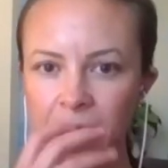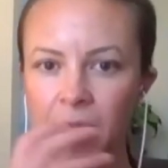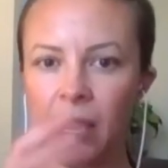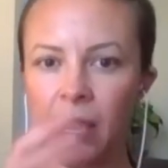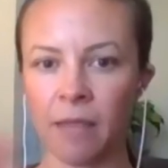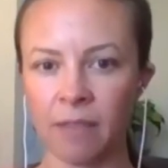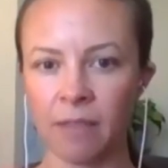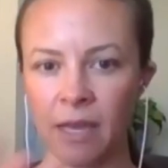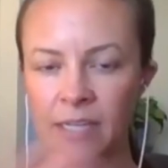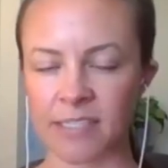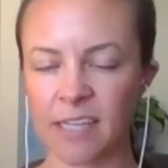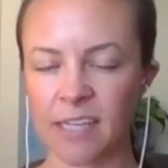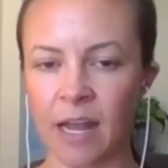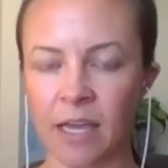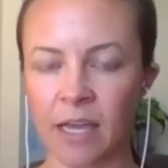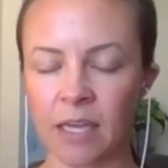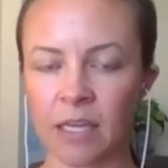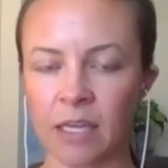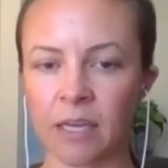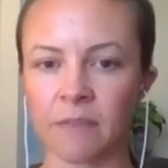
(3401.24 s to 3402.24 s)
And like I said, I
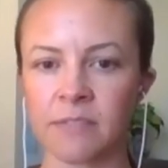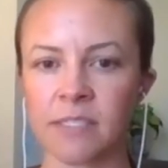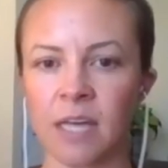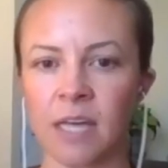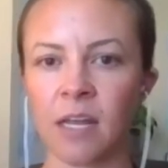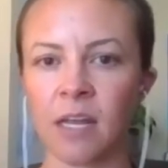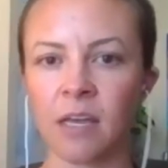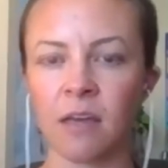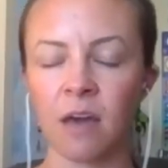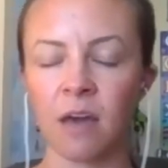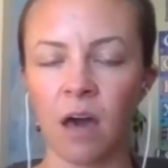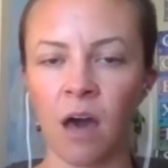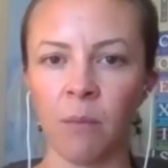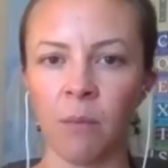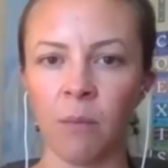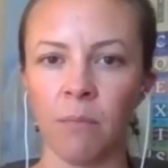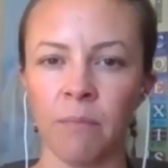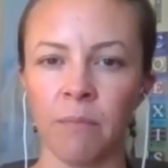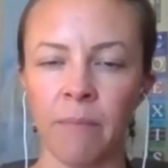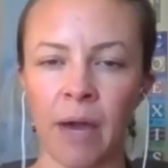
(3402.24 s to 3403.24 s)
can give Sunny um,
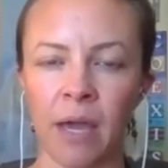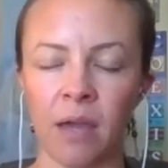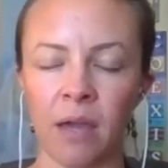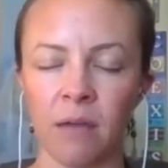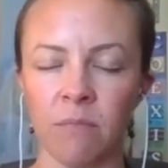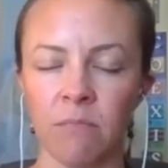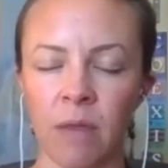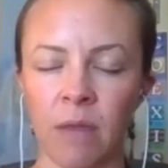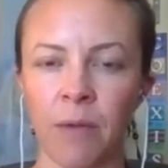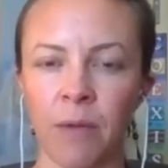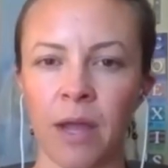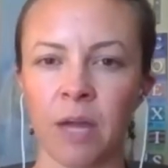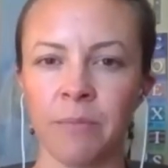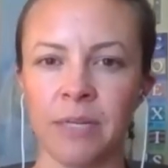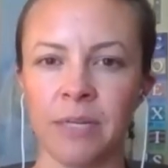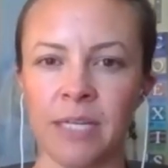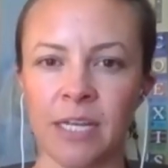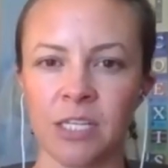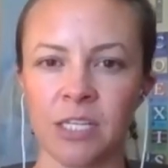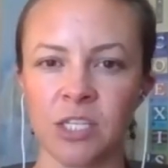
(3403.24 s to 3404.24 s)
my, my
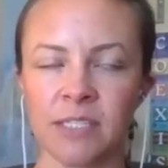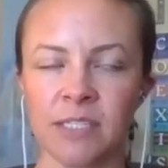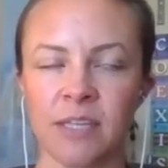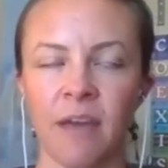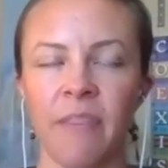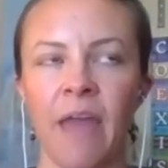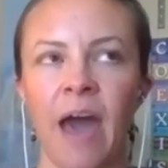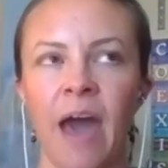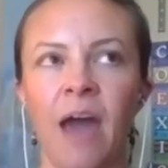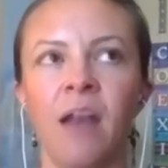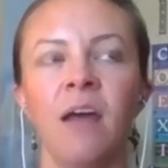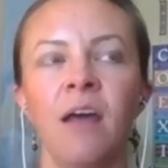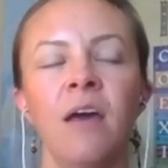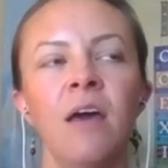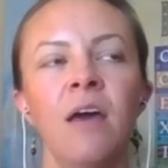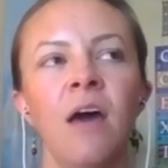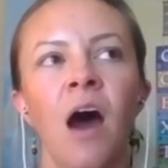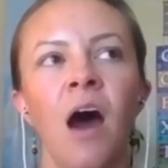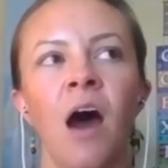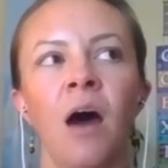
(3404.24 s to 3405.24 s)
recommendations on that.
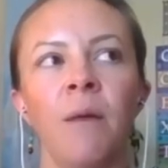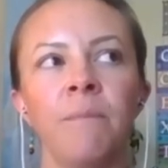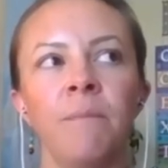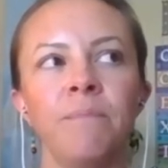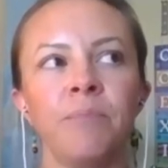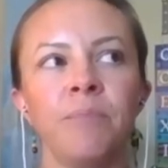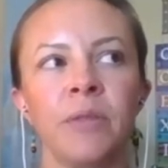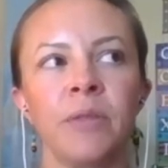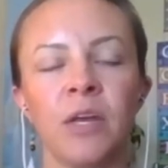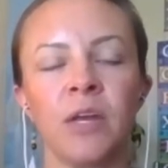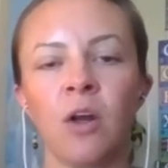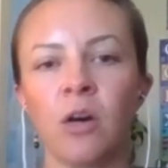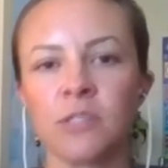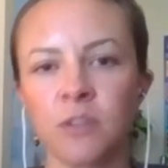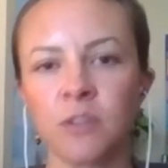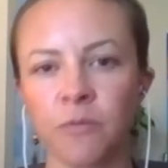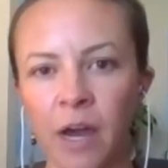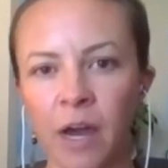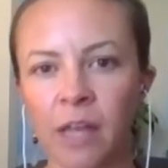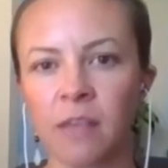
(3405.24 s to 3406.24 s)
Um, but then also
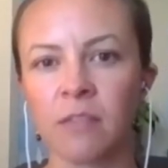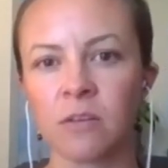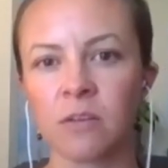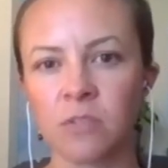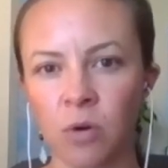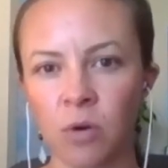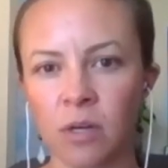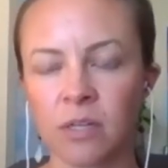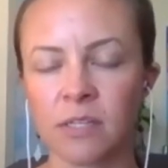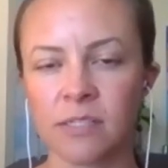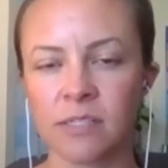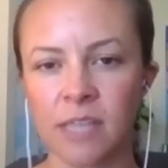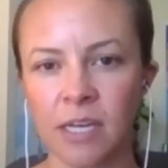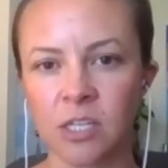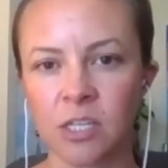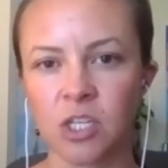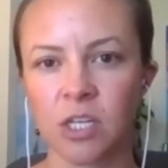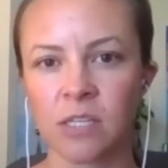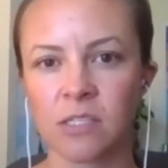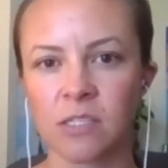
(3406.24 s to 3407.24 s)
finding those
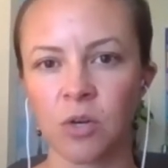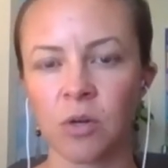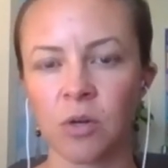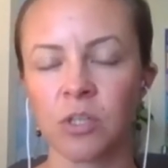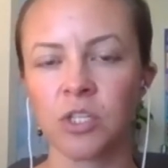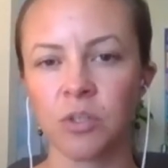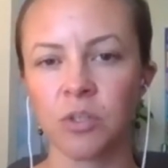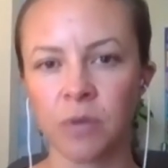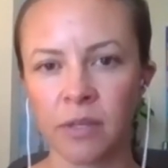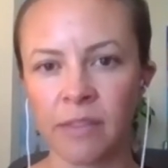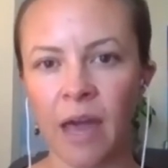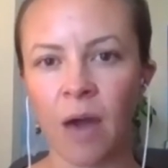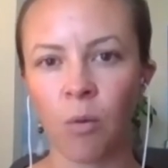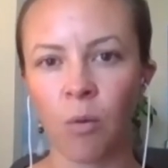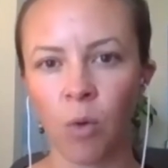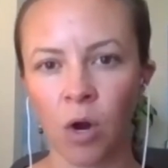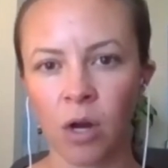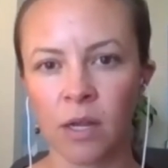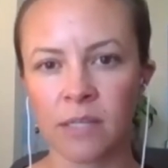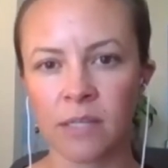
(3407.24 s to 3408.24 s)
organizations who are doing that
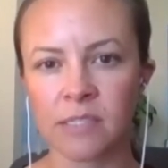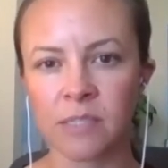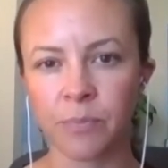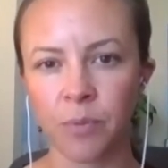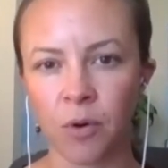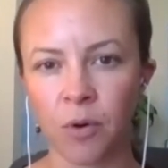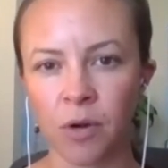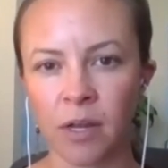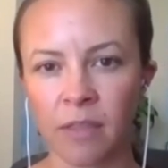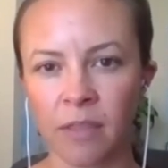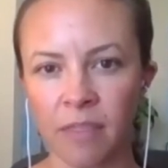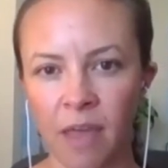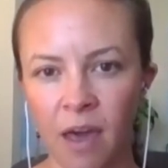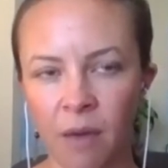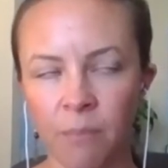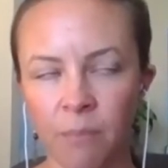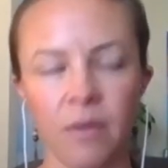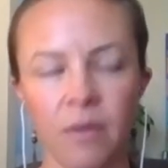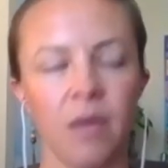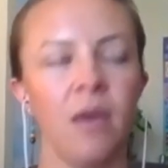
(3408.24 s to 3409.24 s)
work and supporting them.